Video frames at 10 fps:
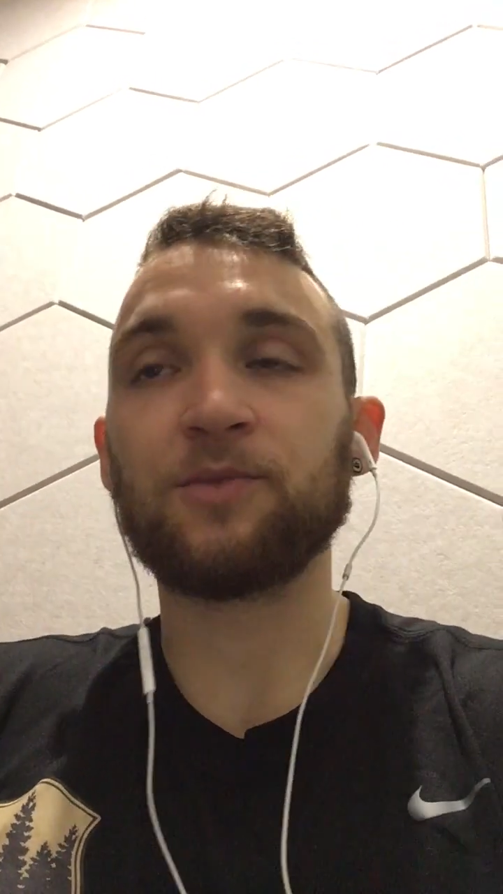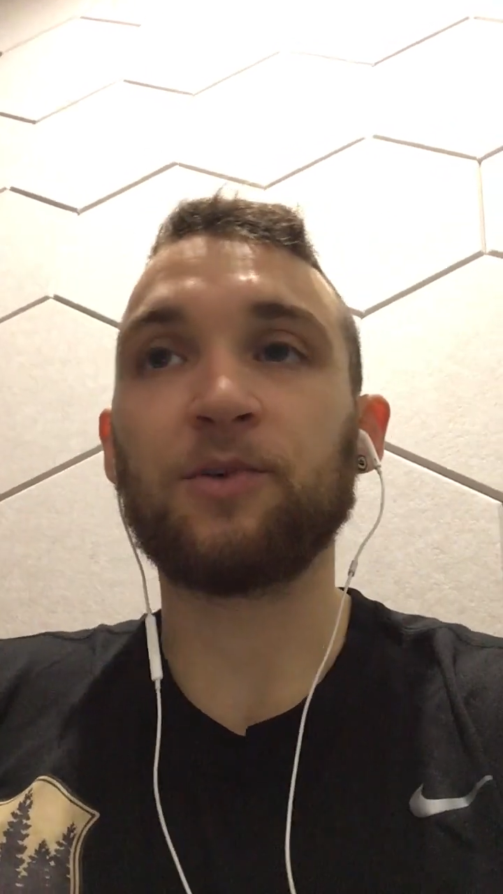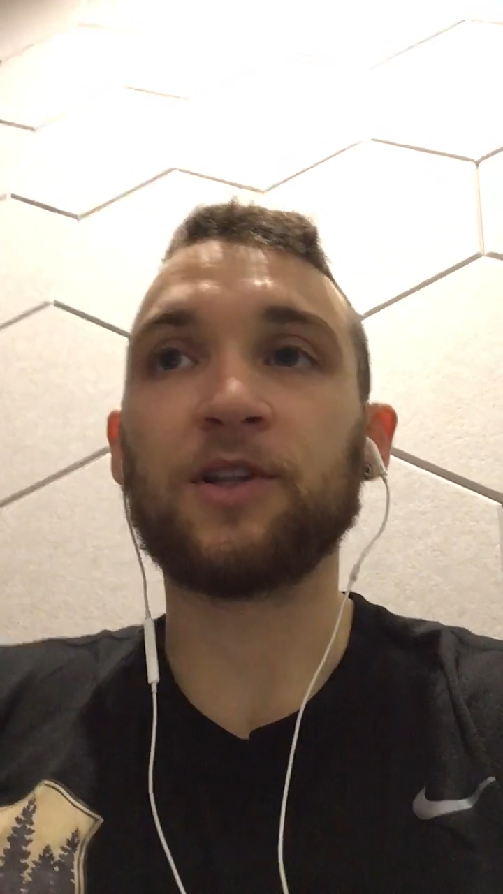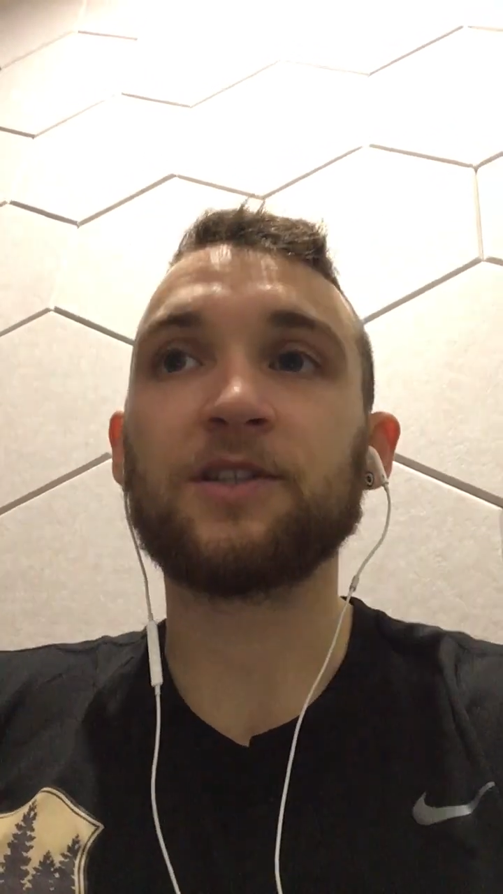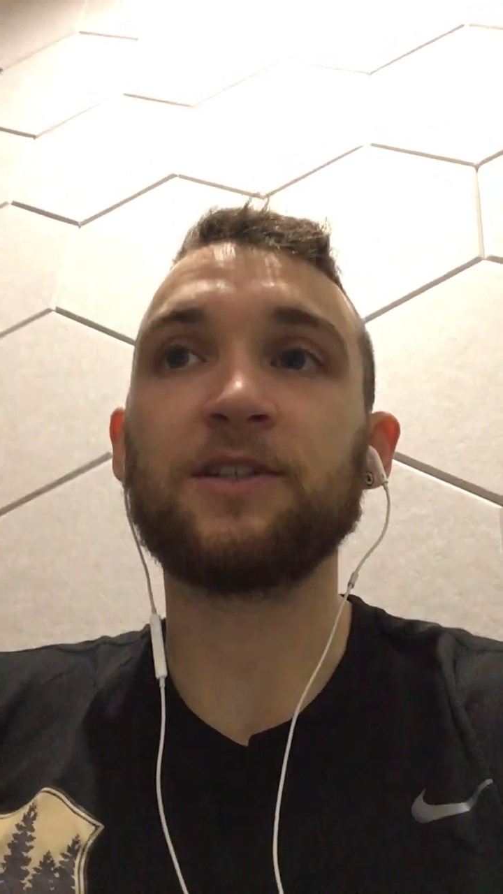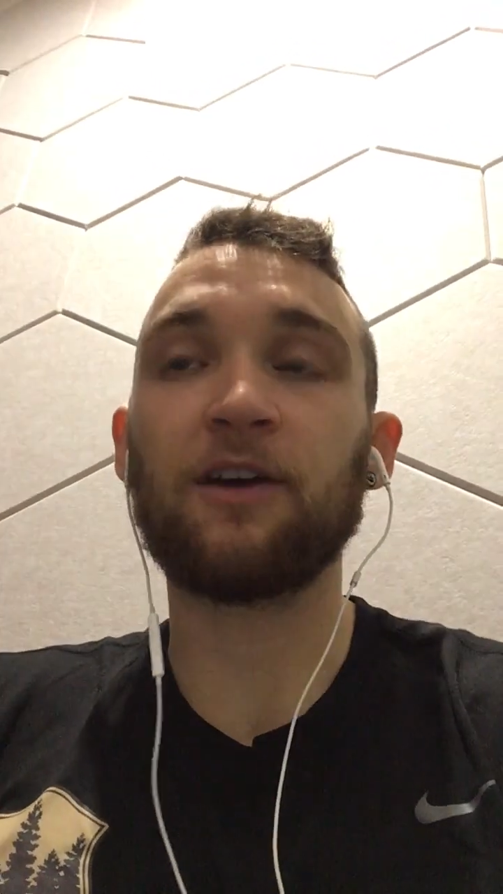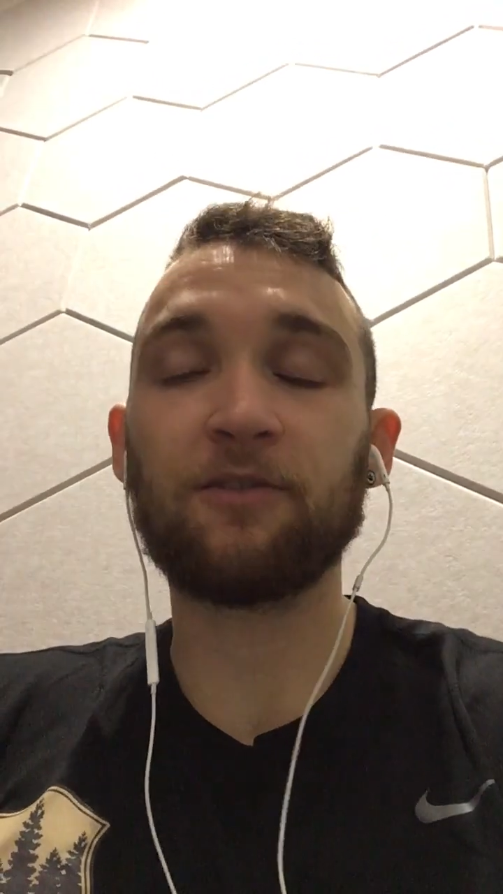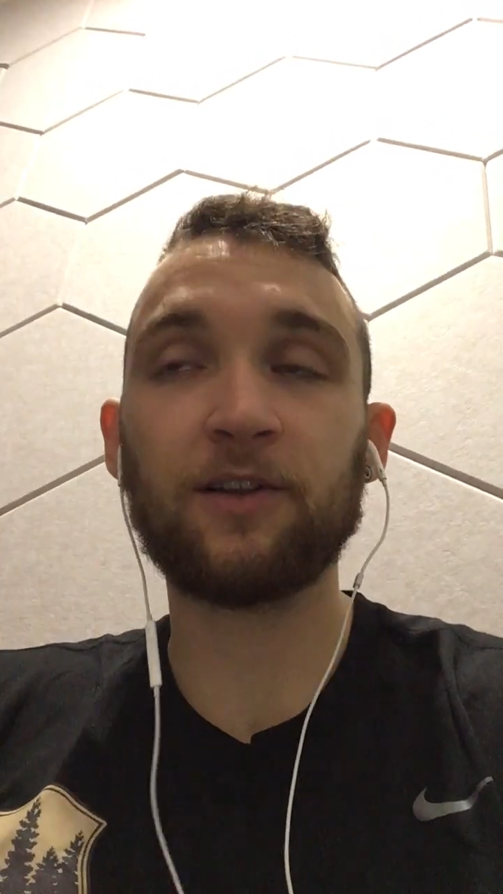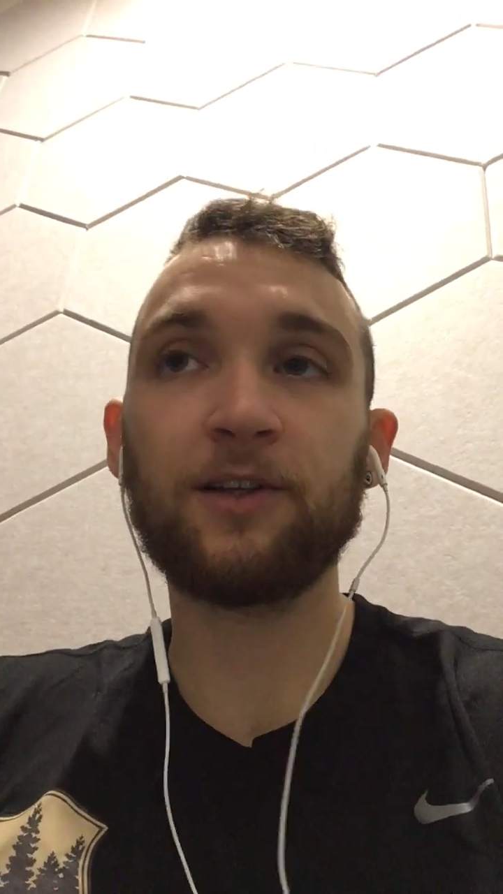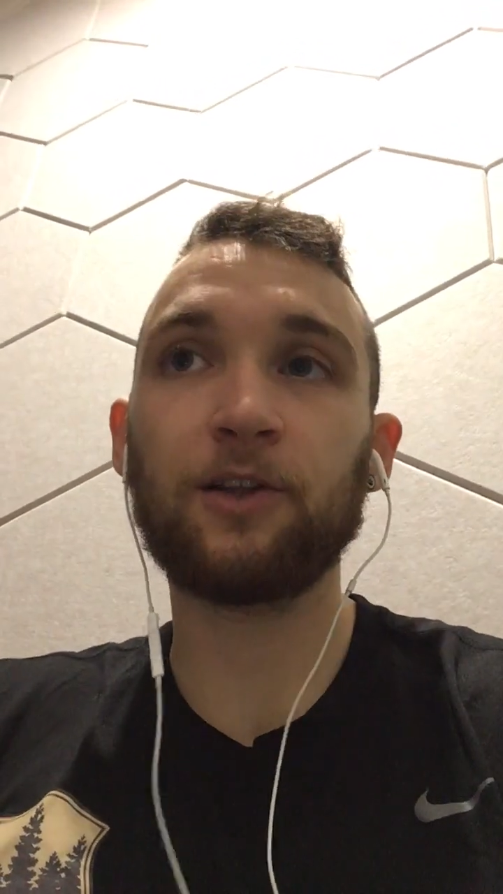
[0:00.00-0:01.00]
but it's
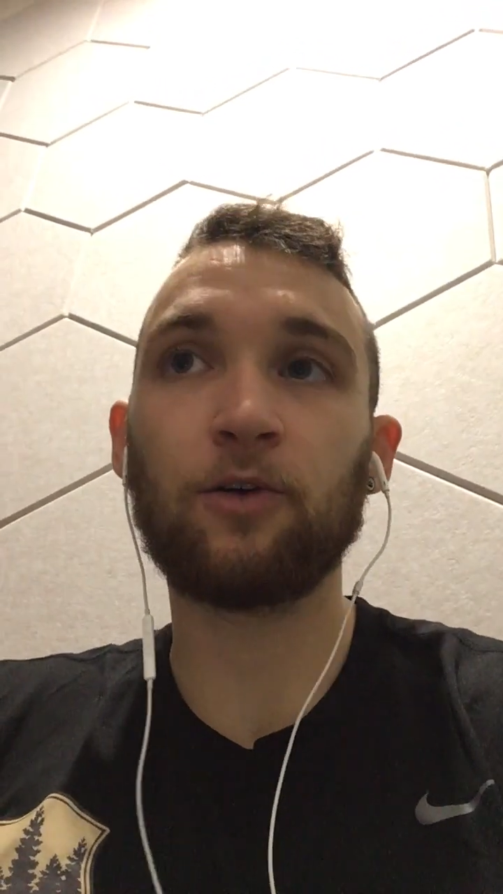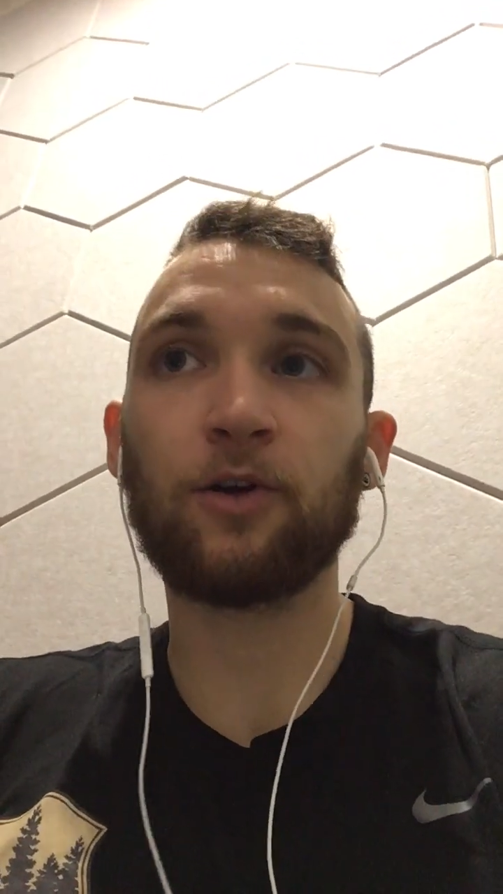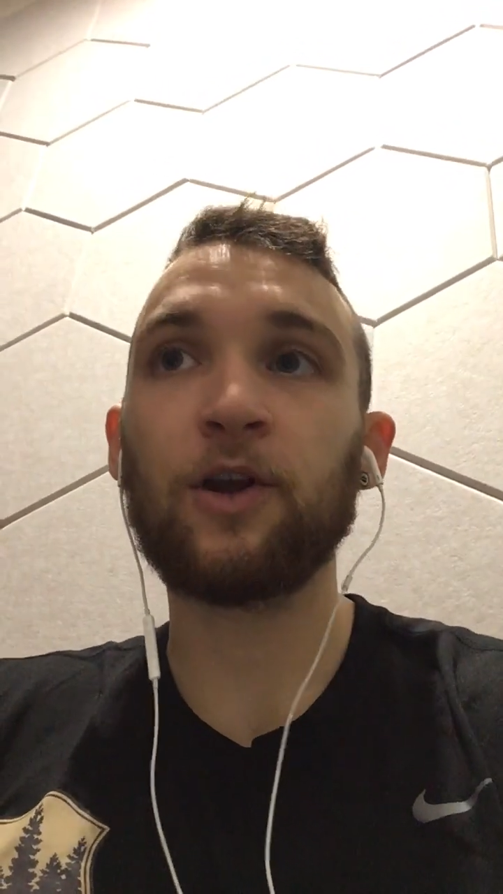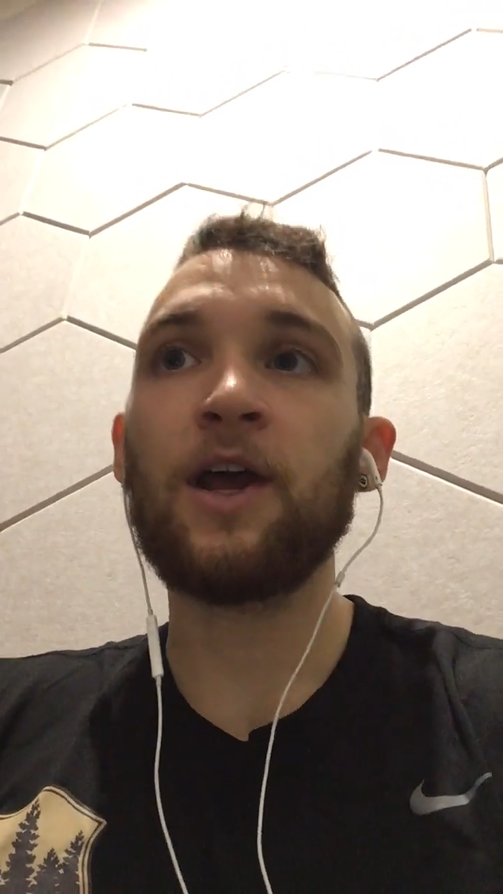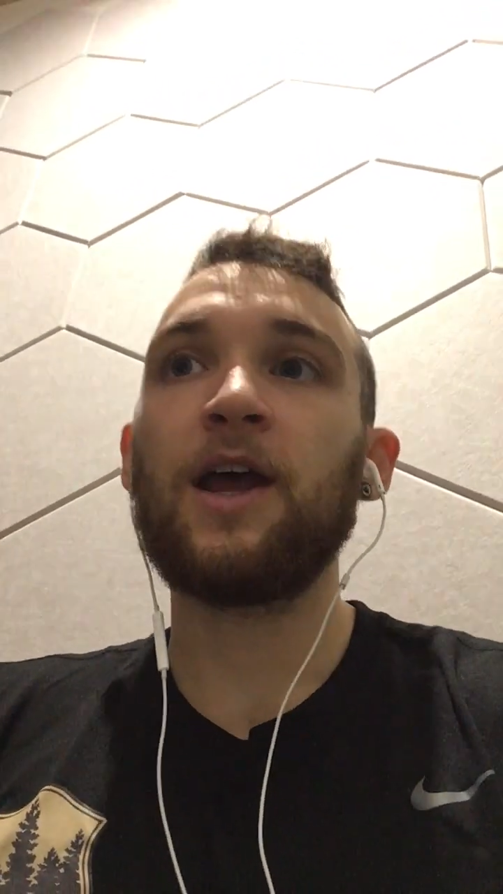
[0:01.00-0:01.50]
definitely lower,